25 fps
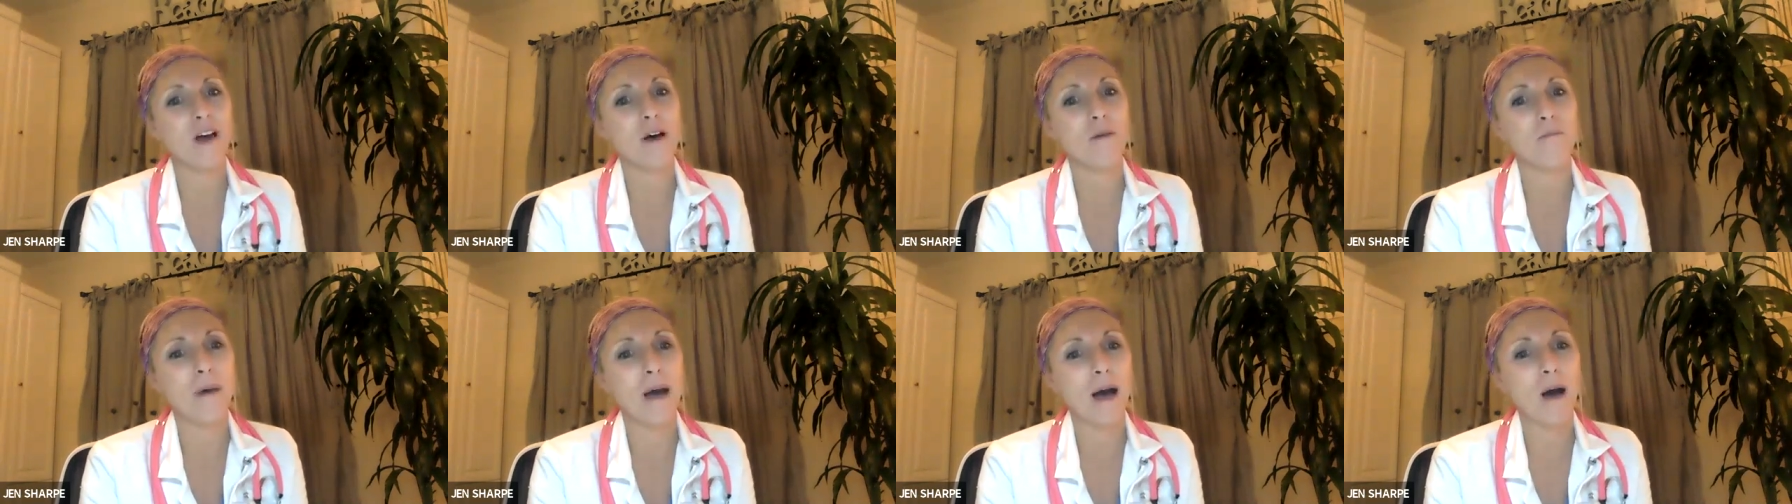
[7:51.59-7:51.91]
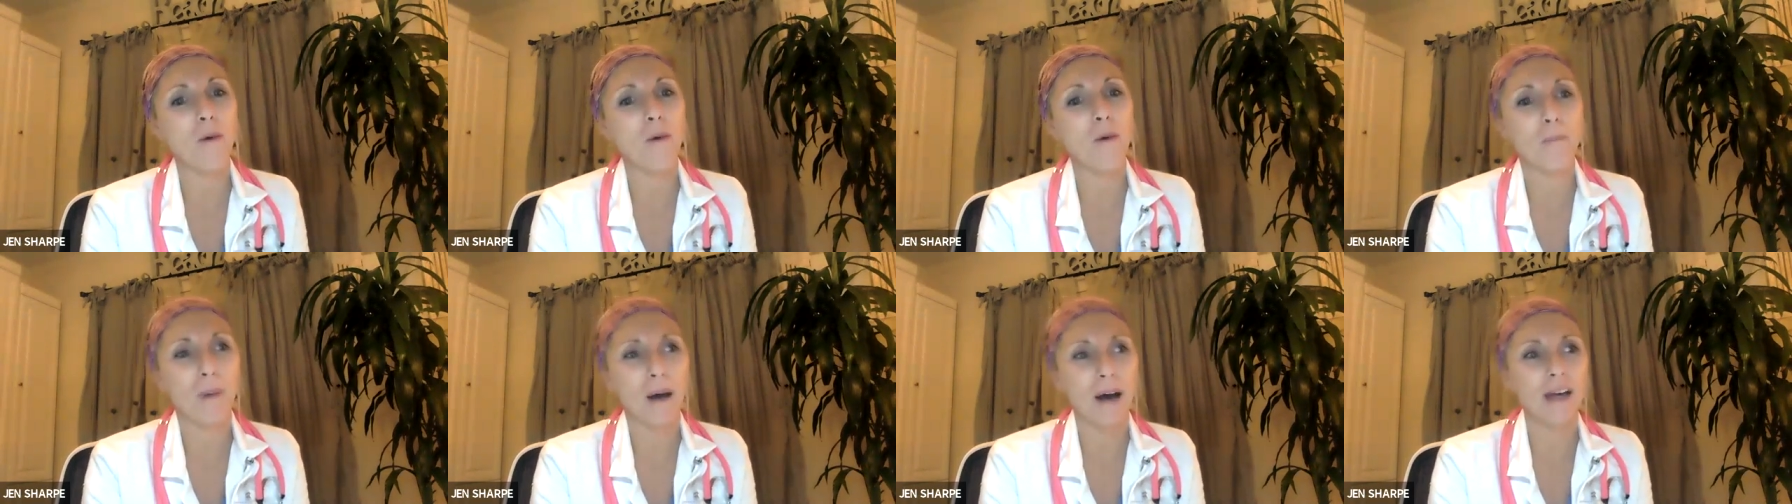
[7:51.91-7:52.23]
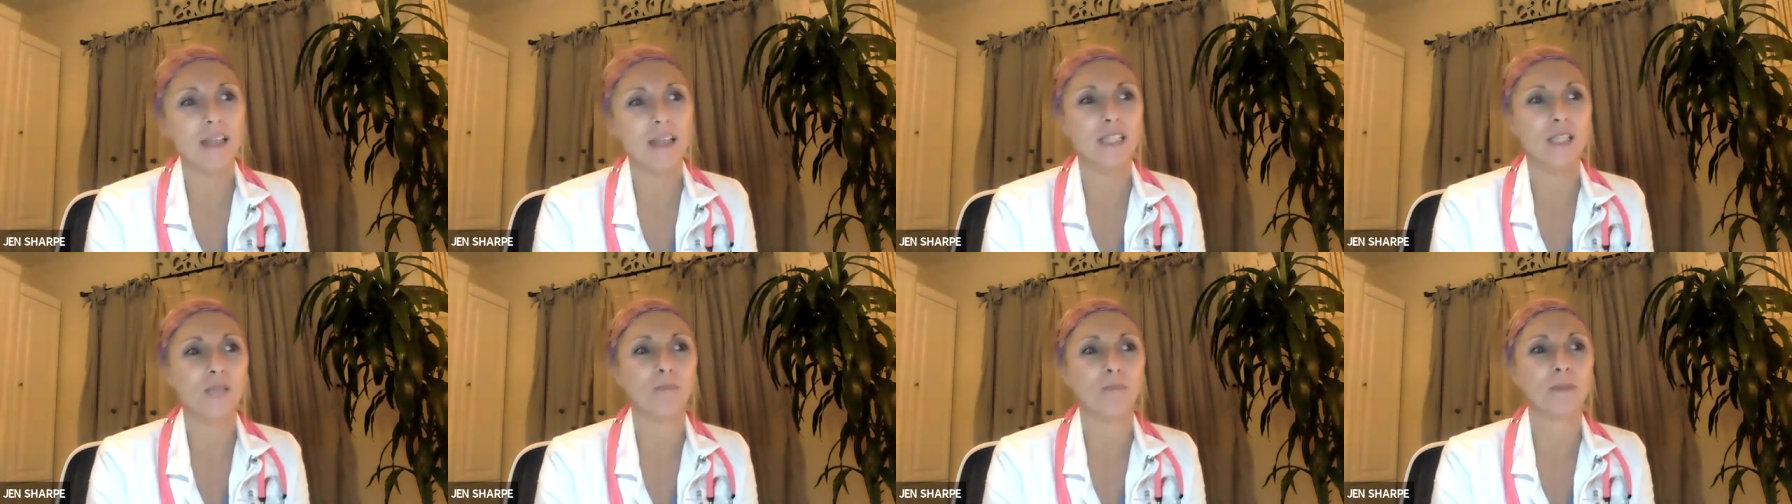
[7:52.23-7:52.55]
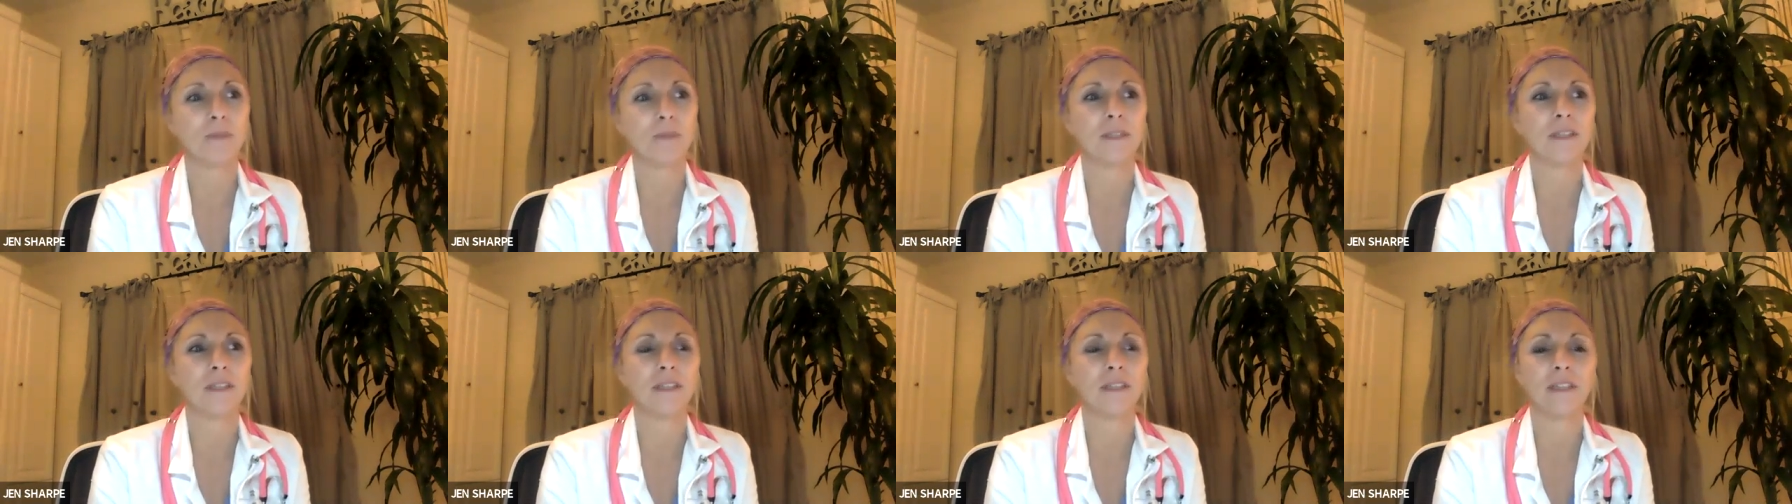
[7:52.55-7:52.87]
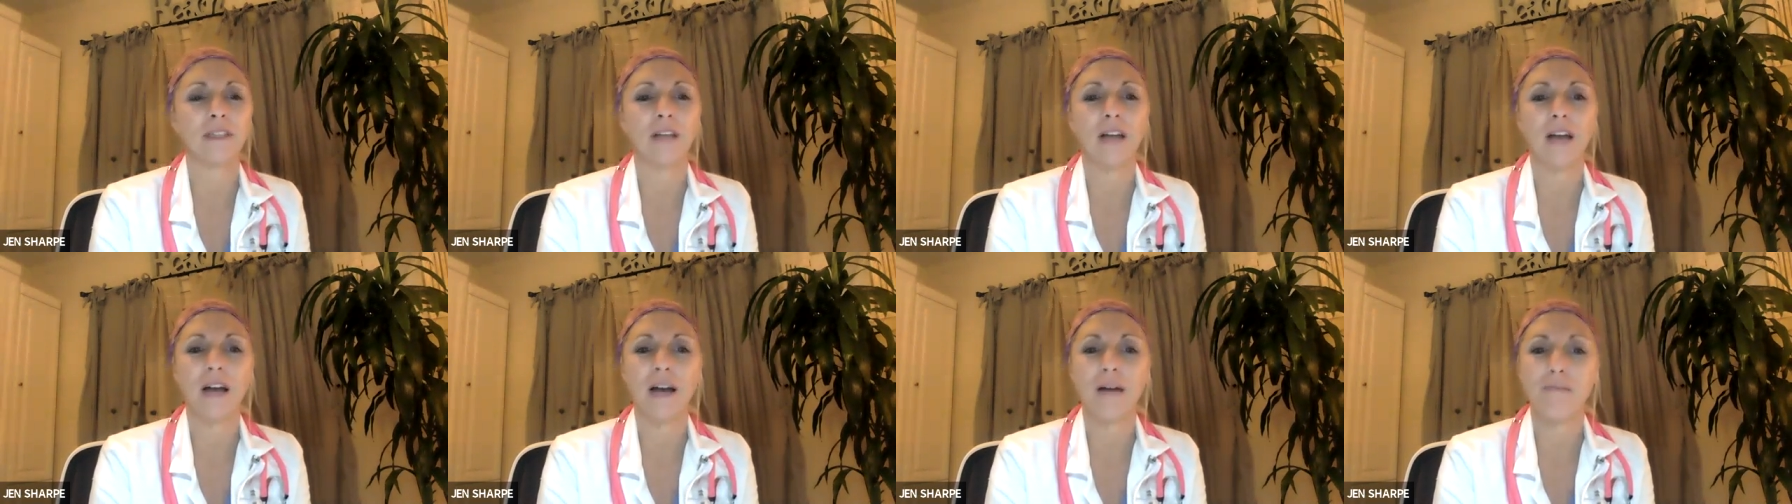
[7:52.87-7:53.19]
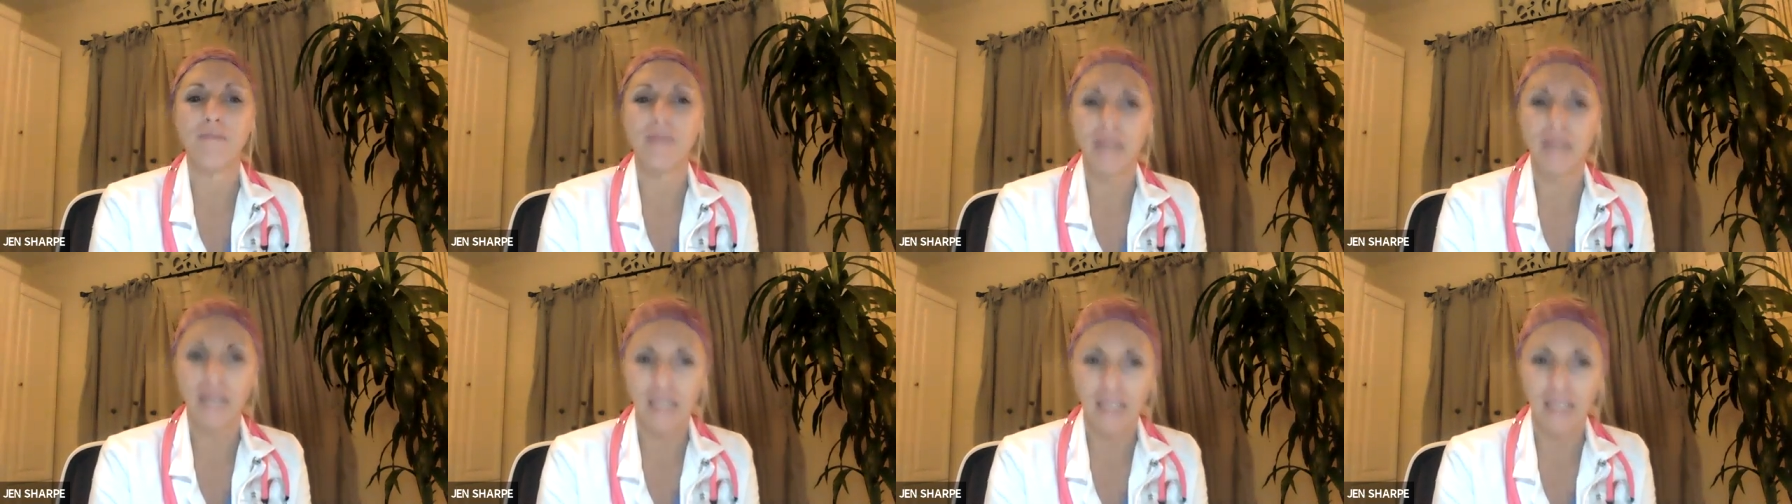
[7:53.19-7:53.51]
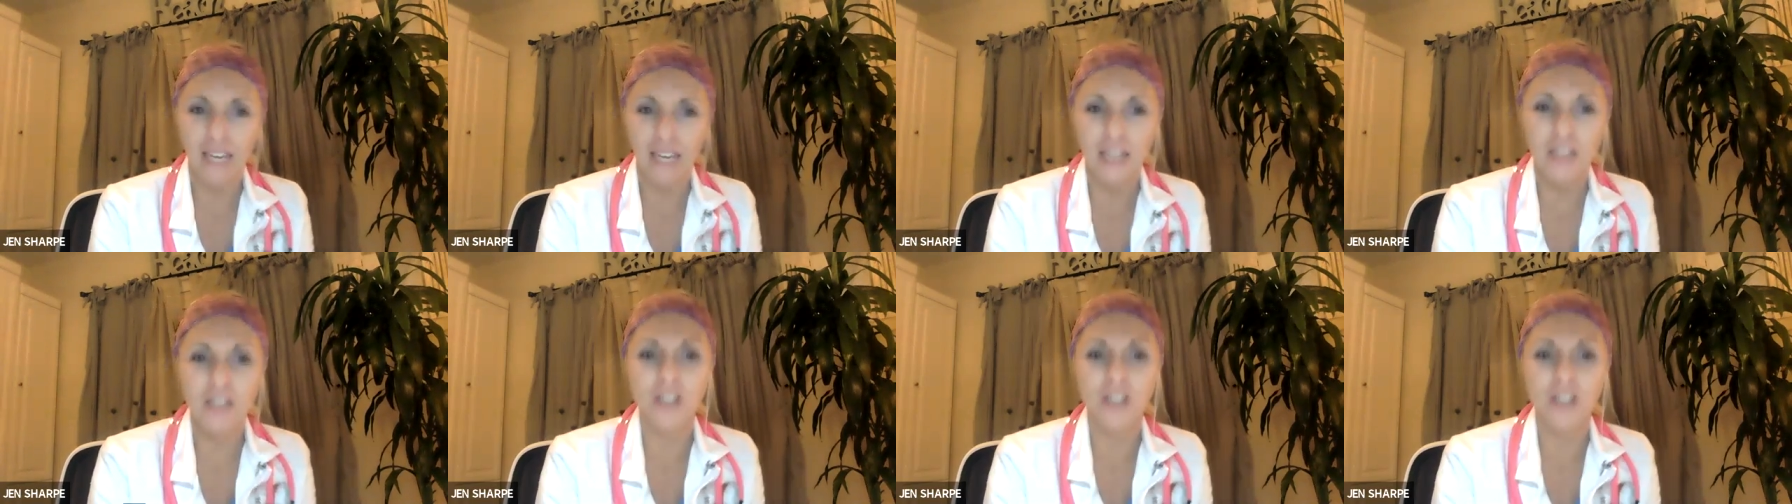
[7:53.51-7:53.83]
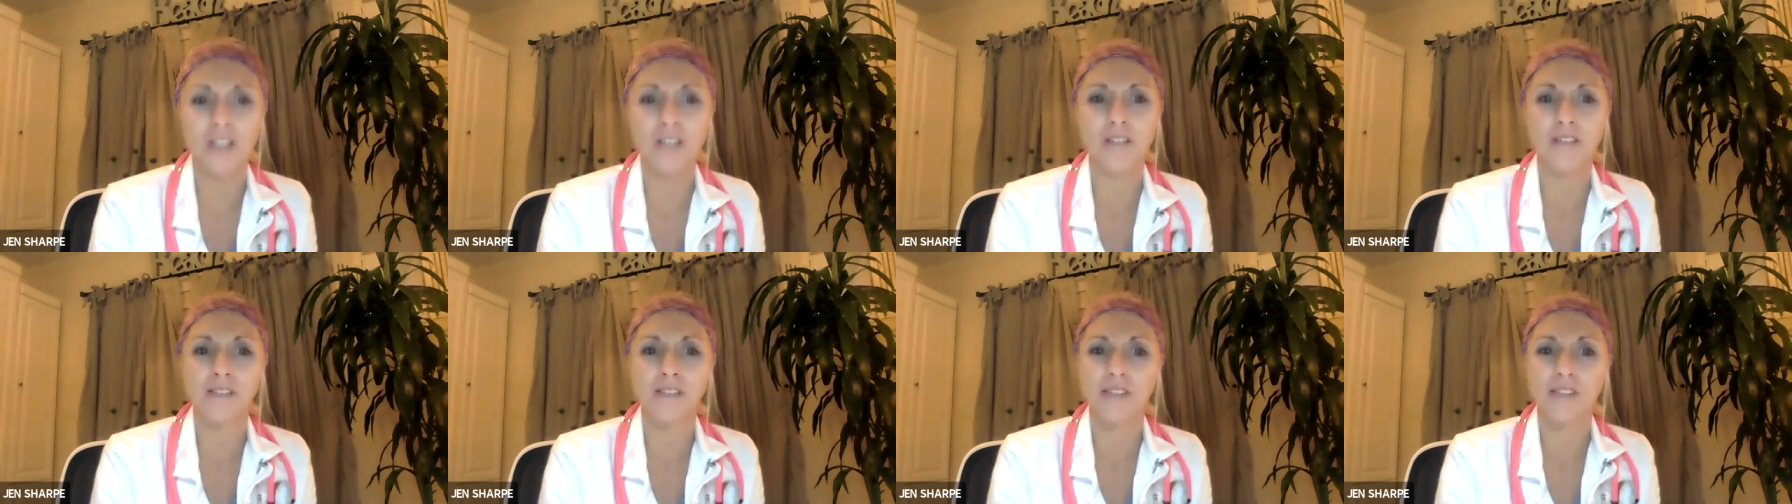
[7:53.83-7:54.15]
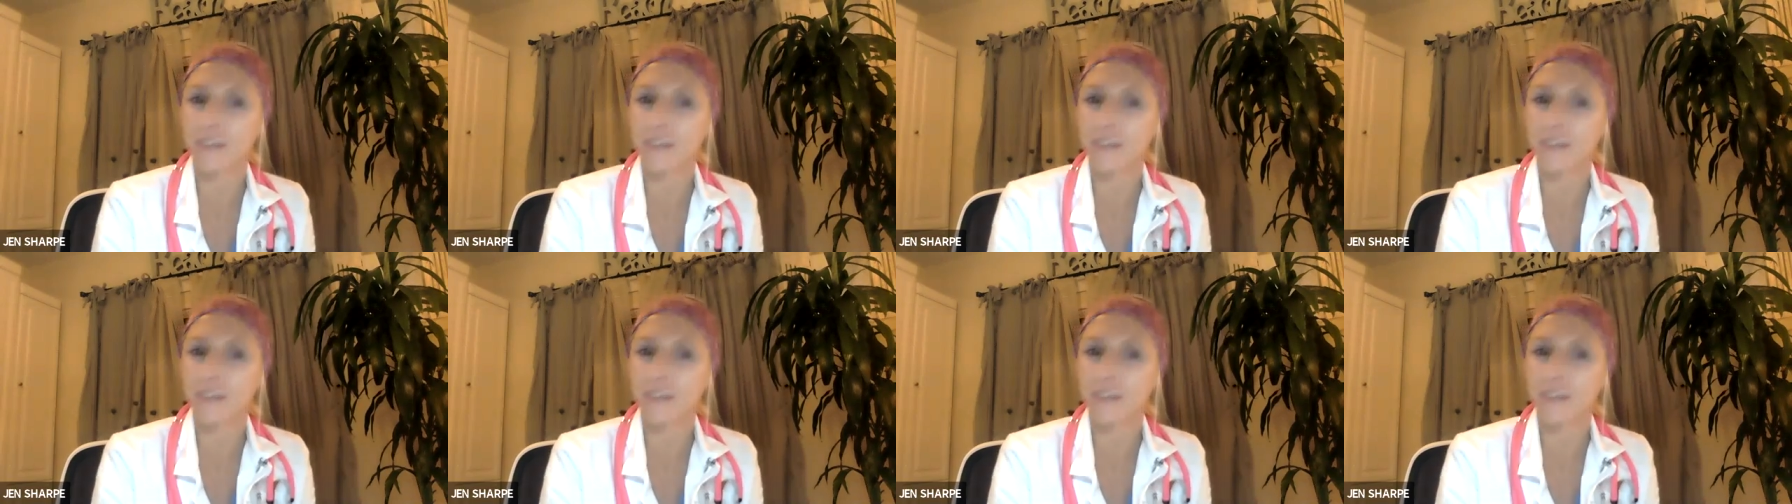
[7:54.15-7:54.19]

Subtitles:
about possible medications